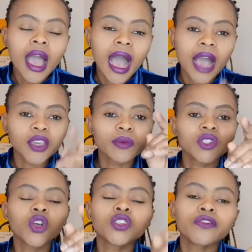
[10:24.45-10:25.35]
You must
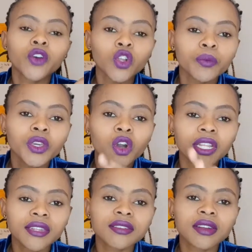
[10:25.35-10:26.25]
also follow me on
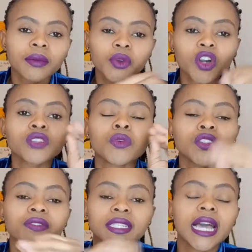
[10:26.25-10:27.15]
Instagram, because most of
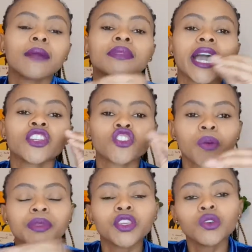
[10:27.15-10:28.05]
the times I
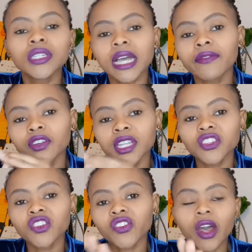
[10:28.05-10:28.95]
drop the new stuff on
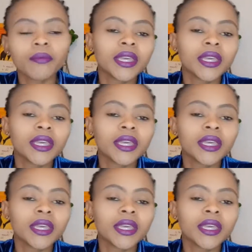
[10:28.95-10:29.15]
Instagram,